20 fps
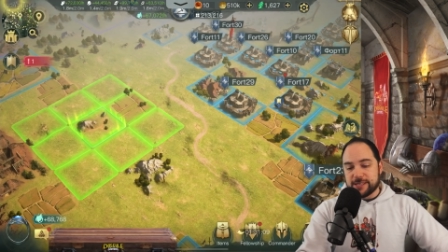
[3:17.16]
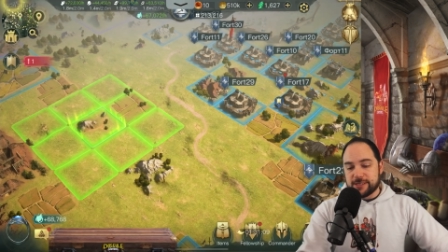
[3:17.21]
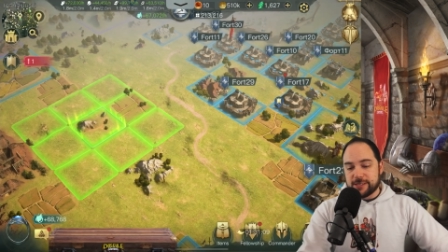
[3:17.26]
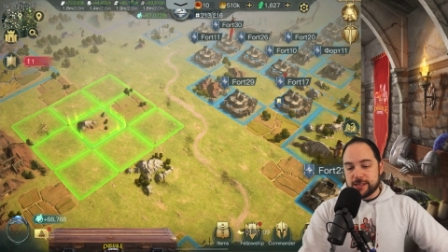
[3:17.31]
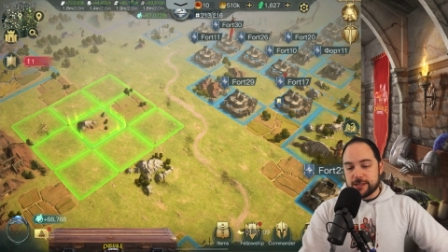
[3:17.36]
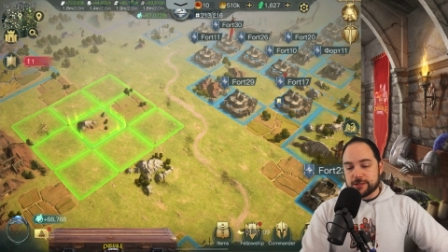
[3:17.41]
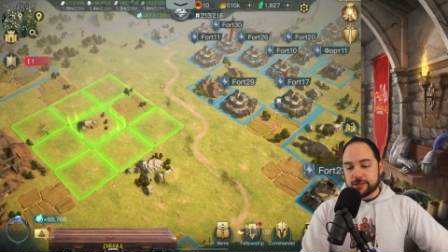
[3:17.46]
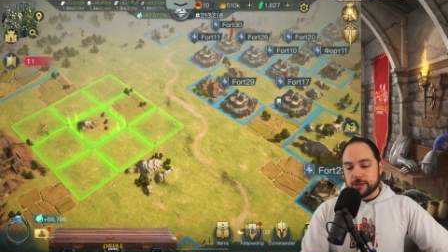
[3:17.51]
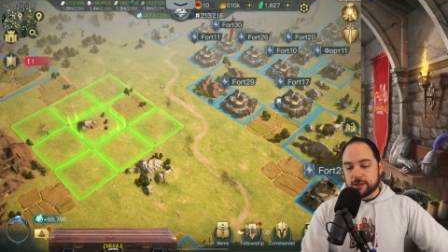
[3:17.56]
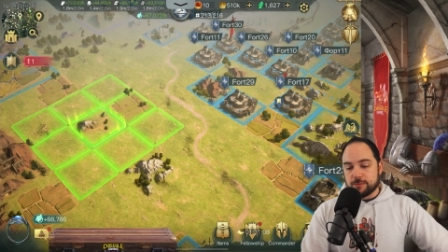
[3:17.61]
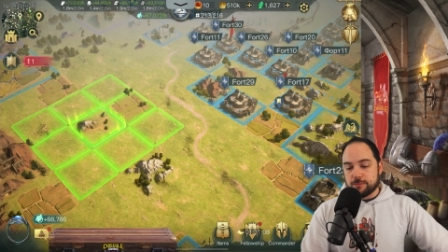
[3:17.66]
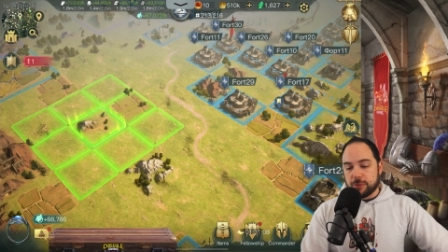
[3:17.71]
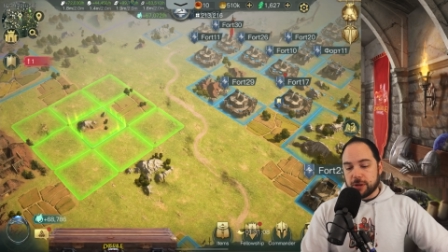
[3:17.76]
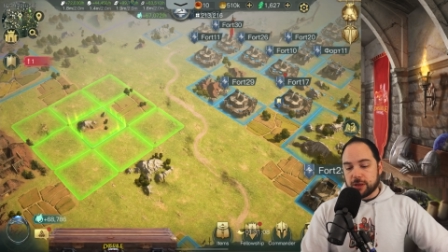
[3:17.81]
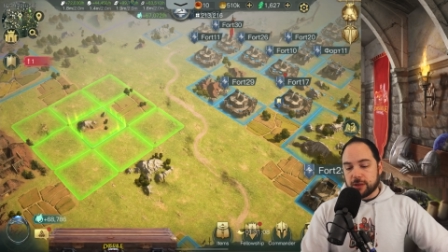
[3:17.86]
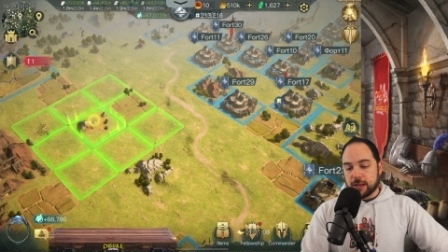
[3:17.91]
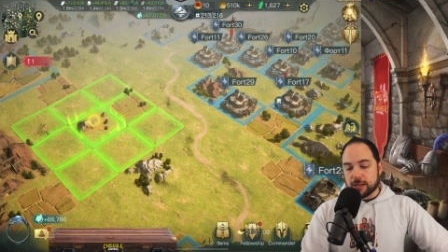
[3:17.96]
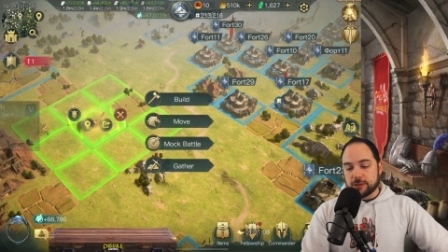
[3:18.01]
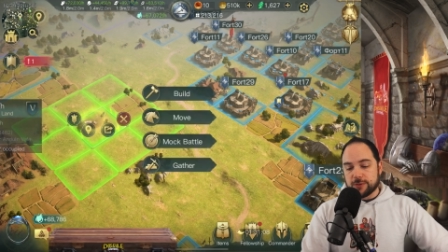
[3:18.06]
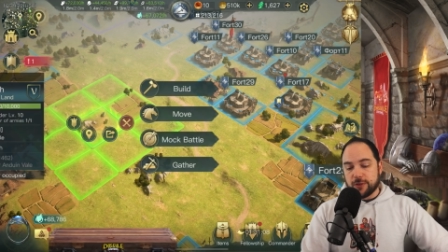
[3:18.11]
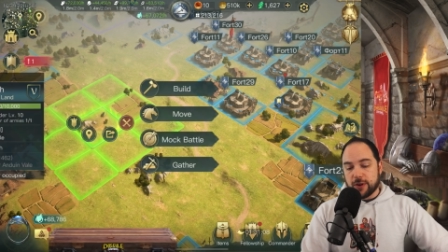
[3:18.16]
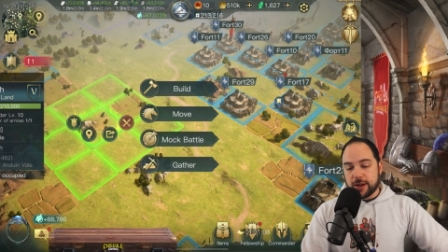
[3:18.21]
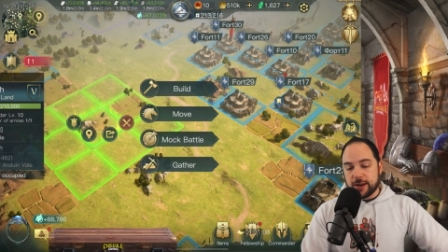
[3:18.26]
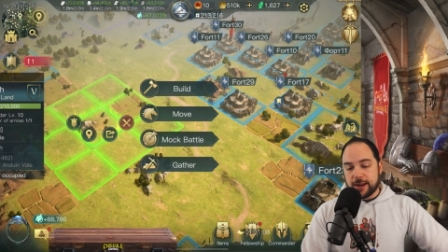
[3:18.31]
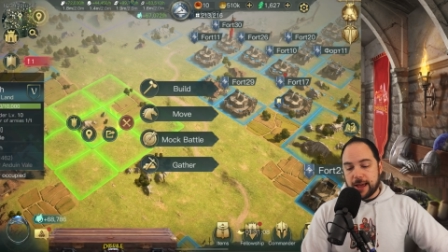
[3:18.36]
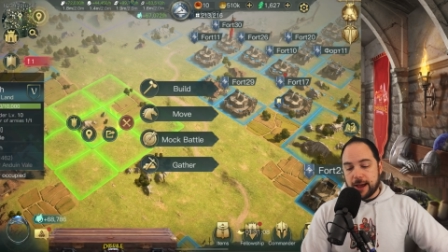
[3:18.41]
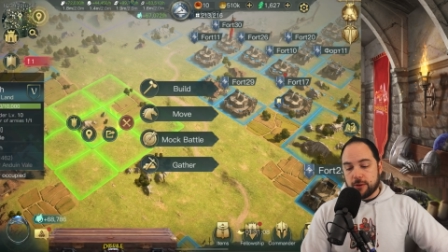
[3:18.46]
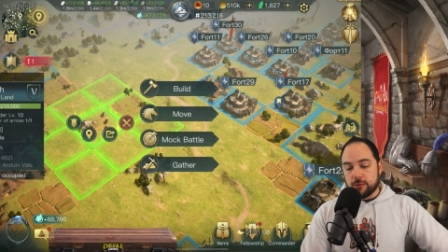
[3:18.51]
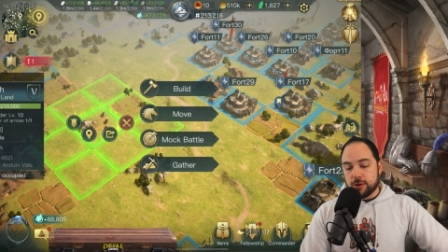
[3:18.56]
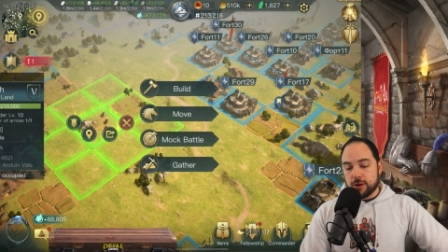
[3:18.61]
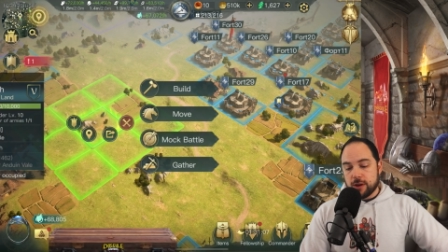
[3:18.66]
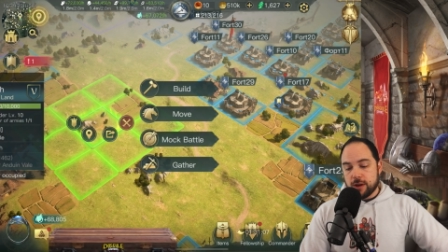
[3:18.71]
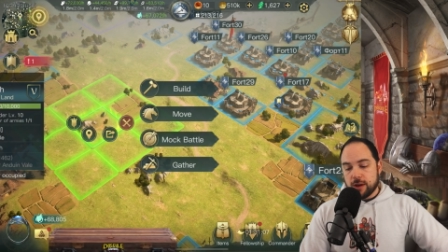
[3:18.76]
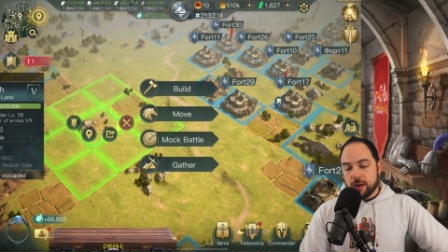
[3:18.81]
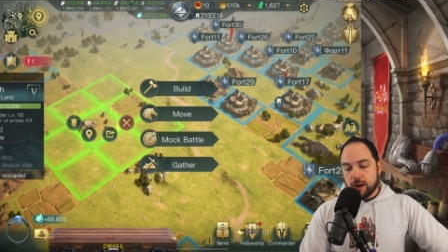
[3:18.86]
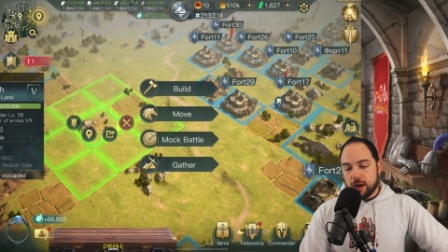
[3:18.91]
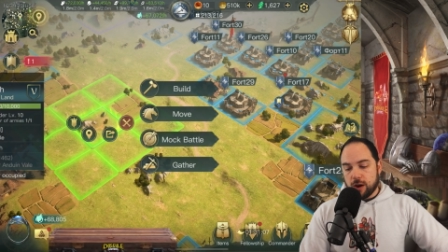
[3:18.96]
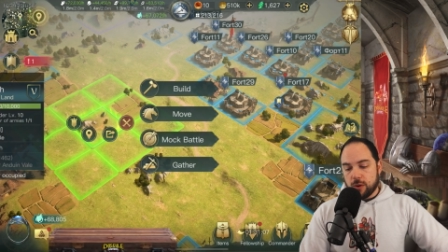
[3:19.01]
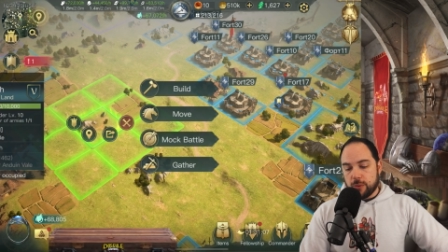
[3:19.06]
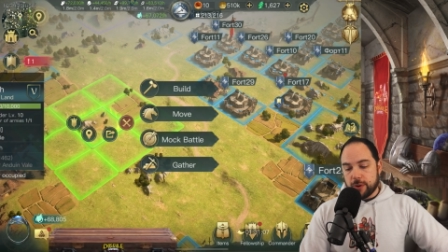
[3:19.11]
season, but let's find out.
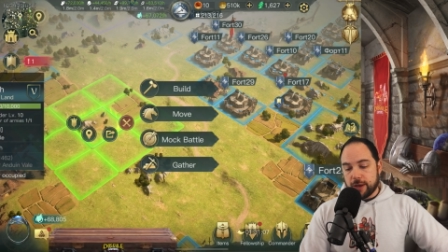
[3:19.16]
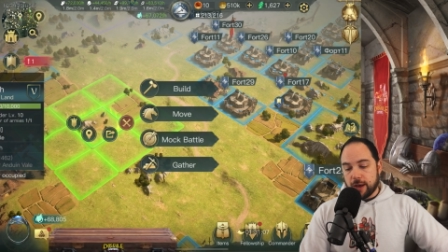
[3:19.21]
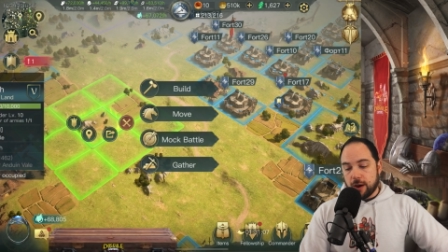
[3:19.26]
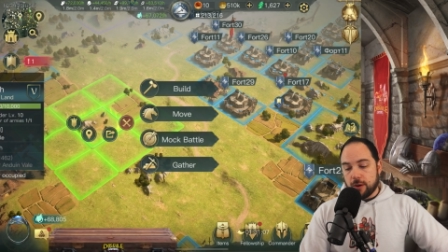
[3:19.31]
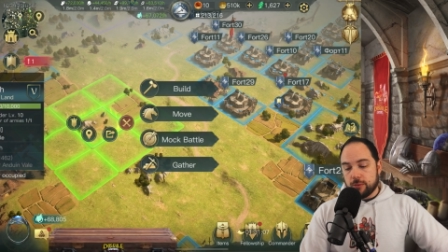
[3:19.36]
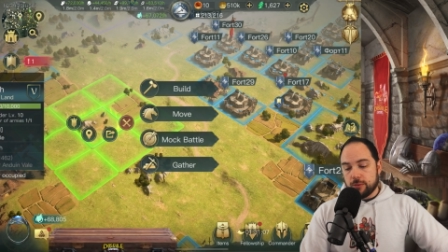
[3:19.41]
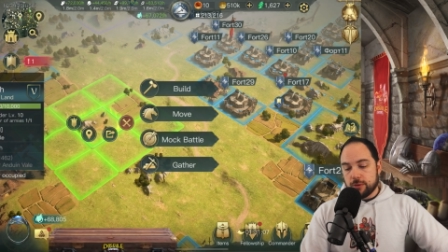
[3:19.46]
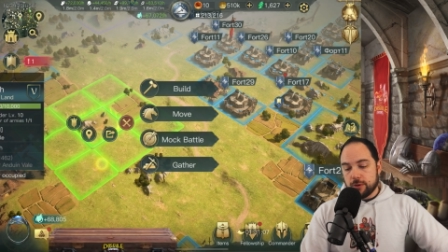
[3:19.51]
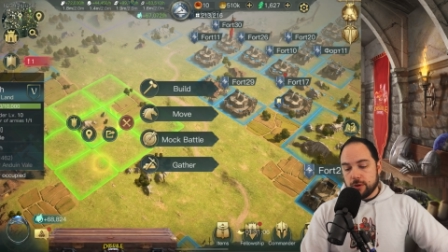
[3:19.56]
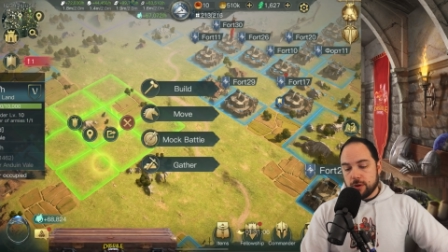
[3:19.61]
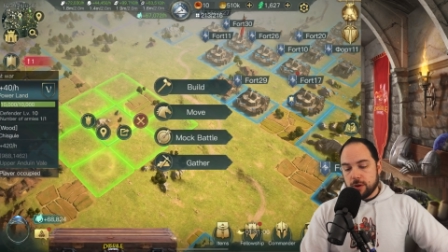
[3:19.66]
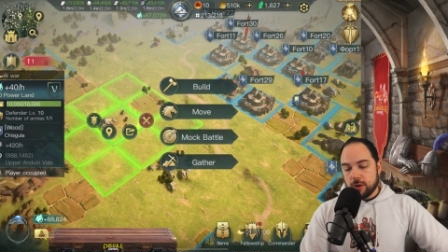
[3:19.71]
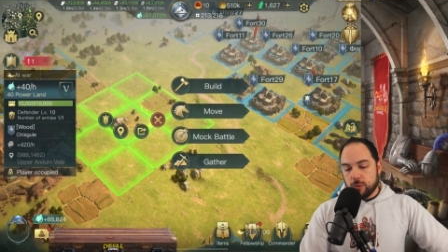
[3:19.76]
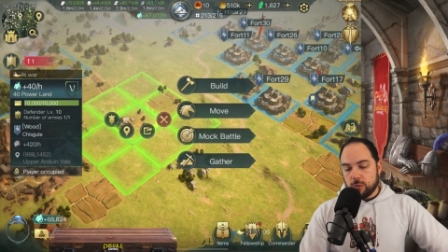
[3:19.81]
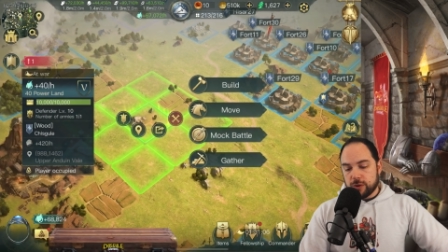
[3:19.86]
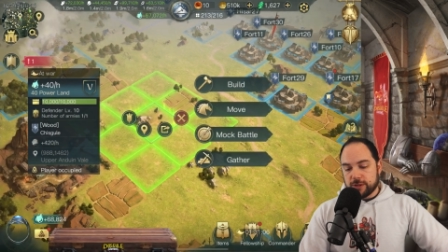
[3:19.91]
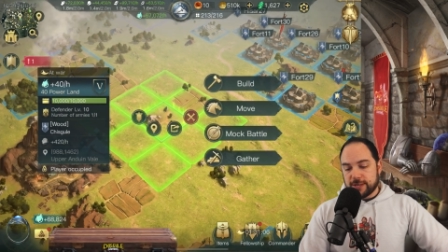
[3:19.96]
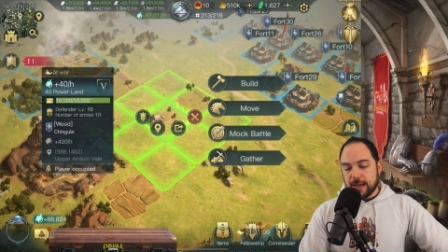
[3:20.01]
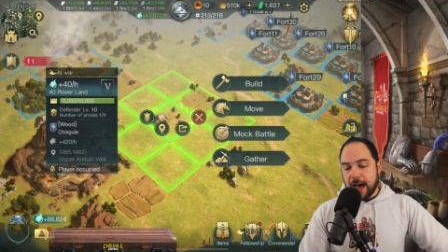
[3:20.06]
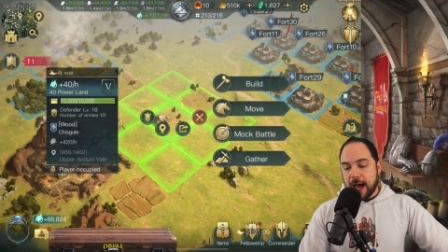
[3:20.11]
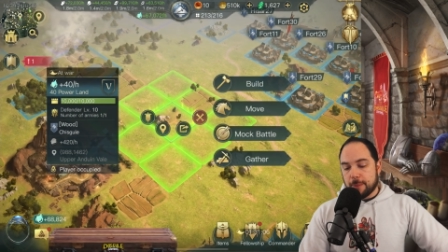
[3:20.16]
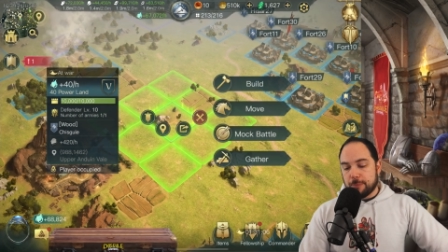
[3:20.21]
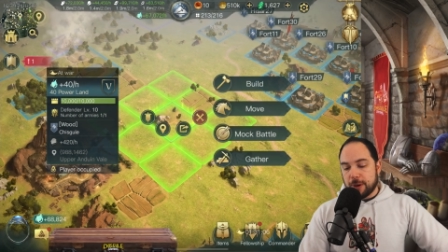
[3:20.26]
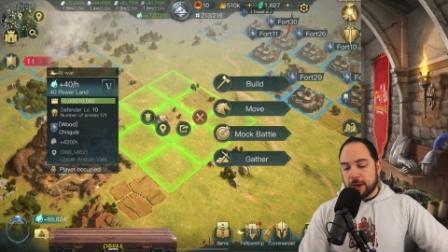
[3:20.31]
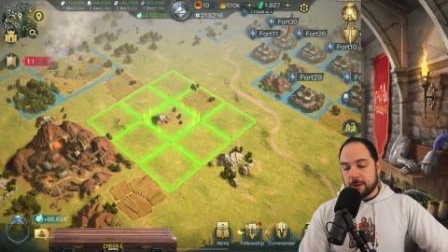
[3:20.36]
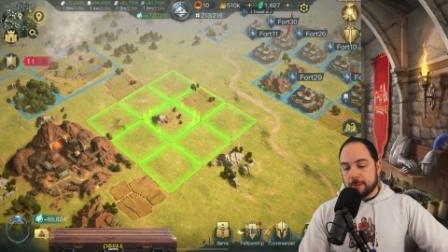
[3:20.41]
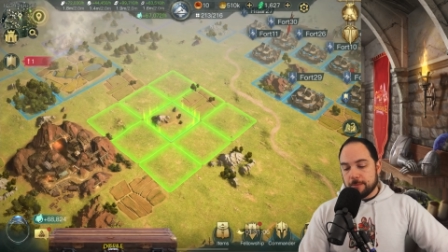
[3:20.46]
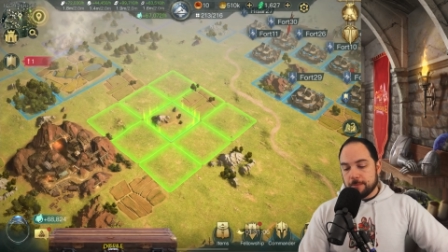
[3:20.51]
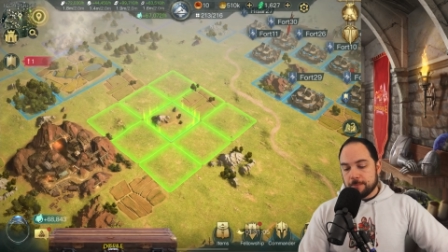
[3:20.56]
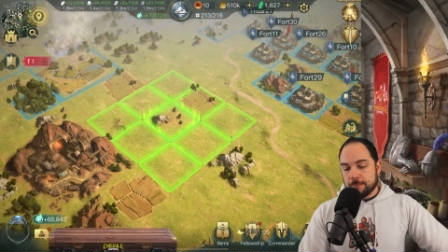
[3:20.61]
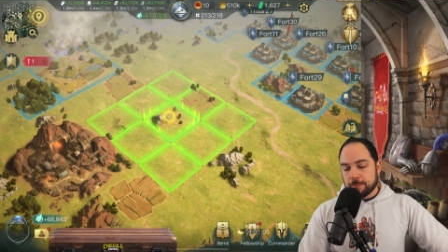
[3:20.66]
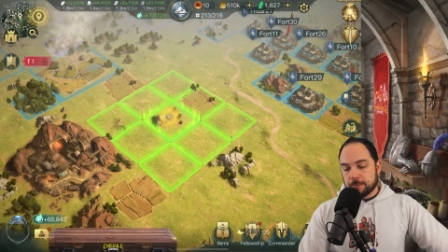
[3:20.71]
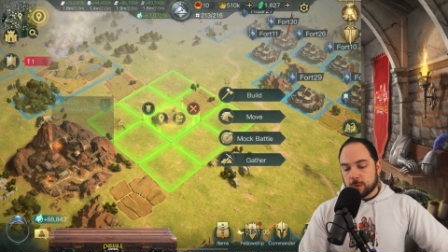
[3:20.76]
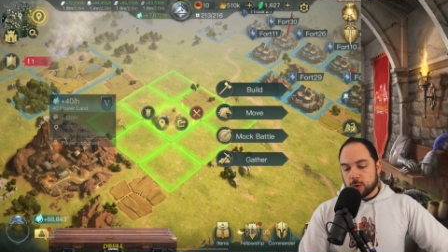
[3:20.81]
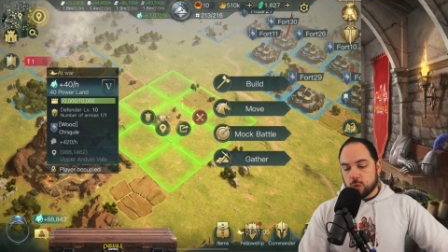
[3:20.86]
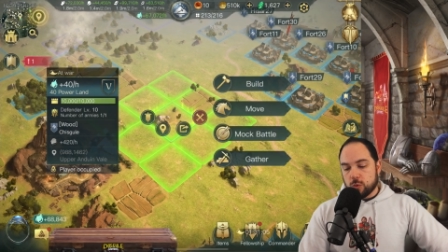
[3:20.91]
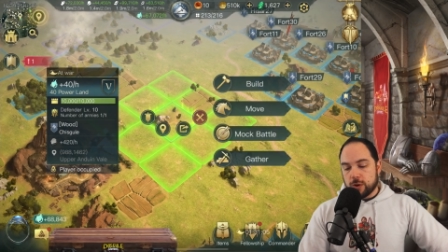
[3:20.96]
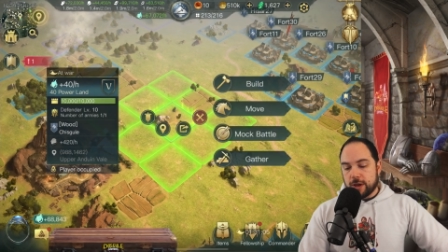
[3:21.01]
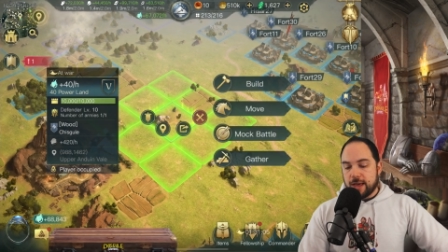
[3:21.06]
Here we go. We tap it, we